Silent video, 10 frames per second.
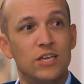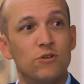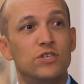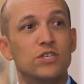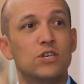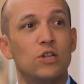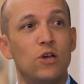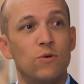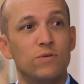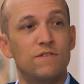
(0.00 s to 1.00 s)
You just
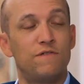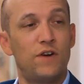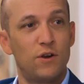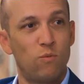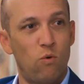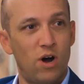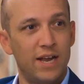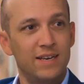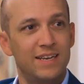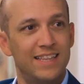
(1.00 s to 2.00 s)
closed Fund
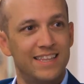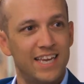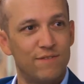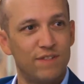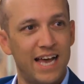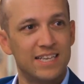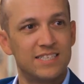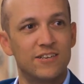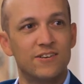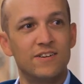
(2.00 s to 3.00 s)
1 at the end of
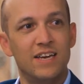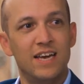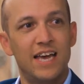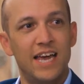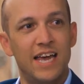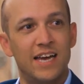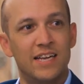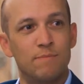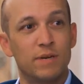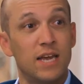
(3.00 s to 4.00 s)
last year,
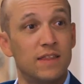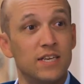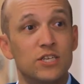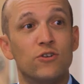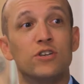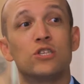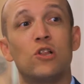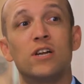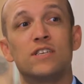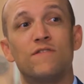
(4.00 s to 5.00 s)
and beginning of this year, you just
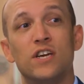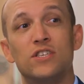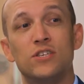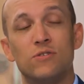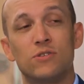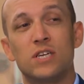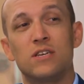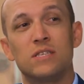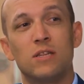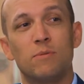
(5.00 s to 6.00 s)
launched Fund 2. So
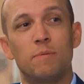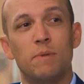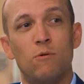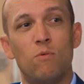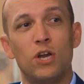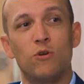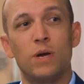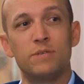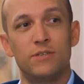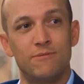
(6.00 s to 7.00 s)
tell us a little bit about what you're
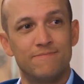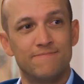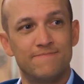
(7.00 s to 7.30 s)
up to.